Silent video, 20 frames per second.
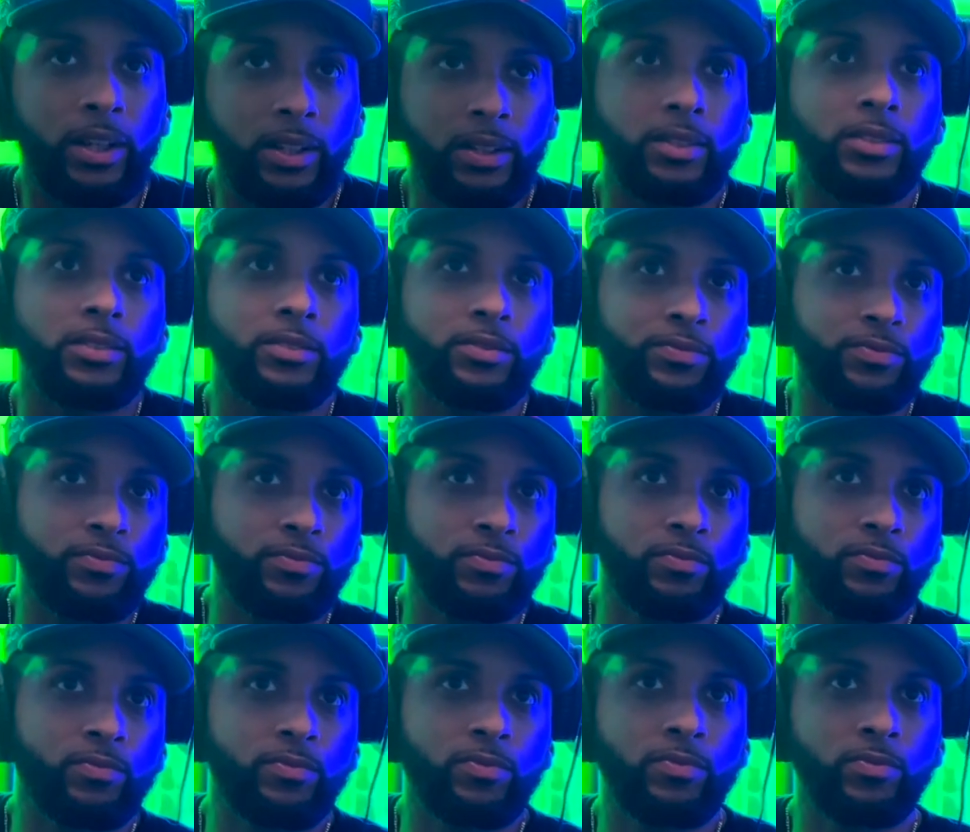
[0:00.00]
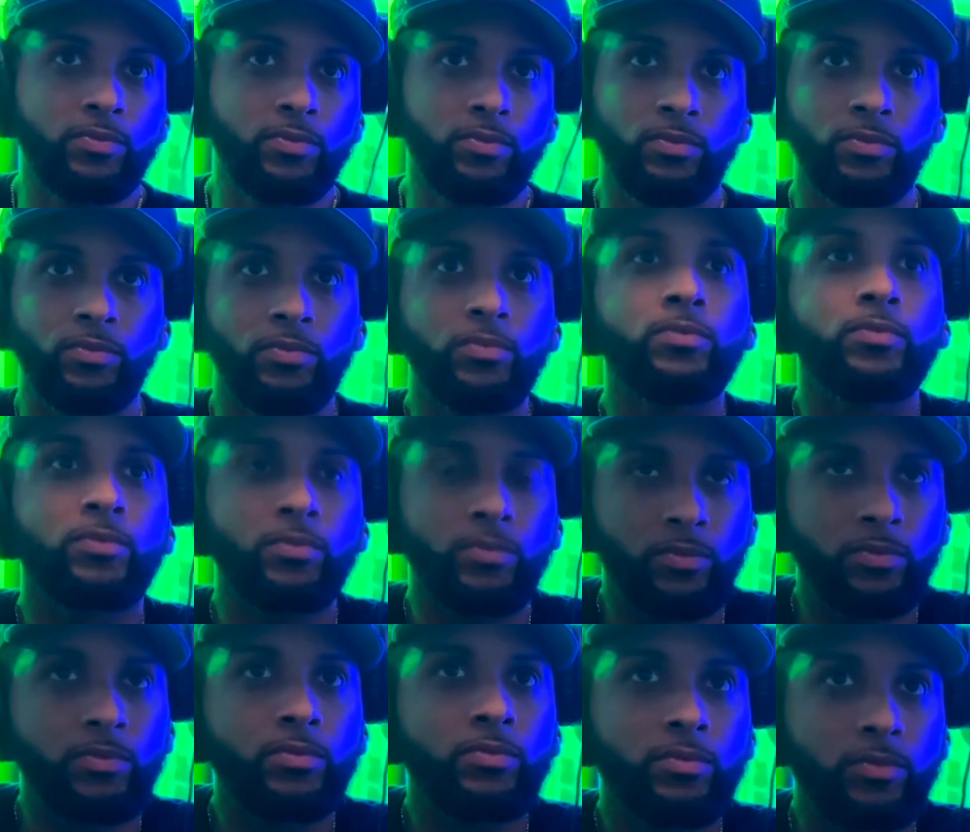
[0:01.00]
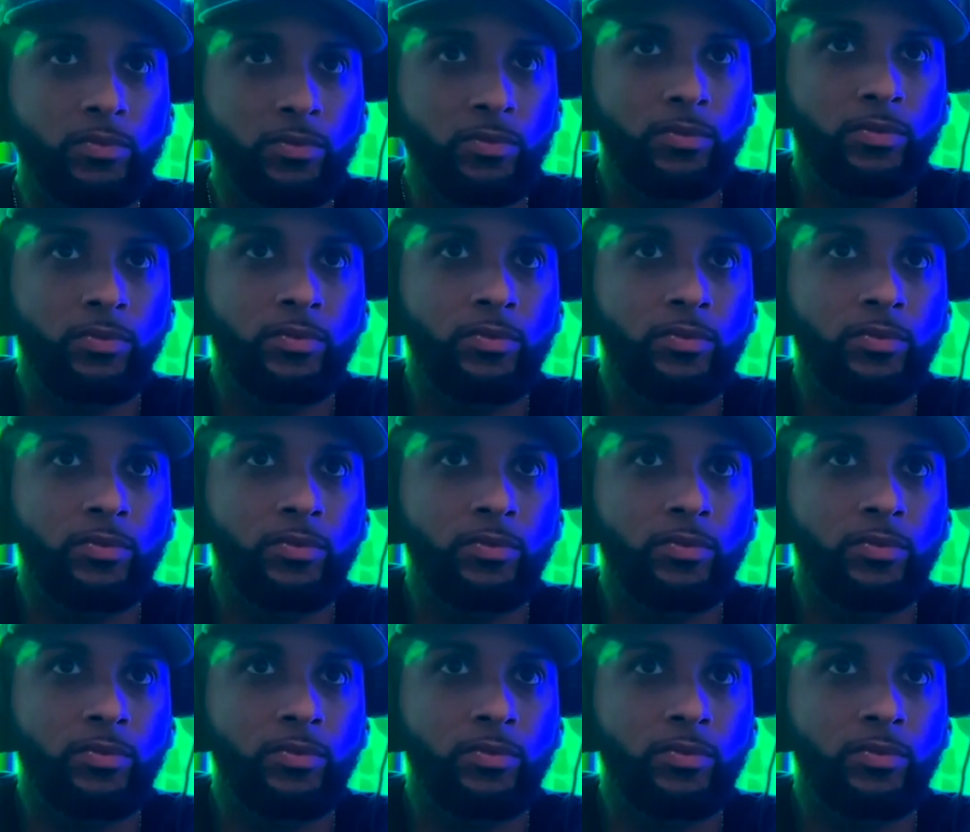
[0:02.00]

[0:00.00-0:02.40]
He got way less money. Way less money.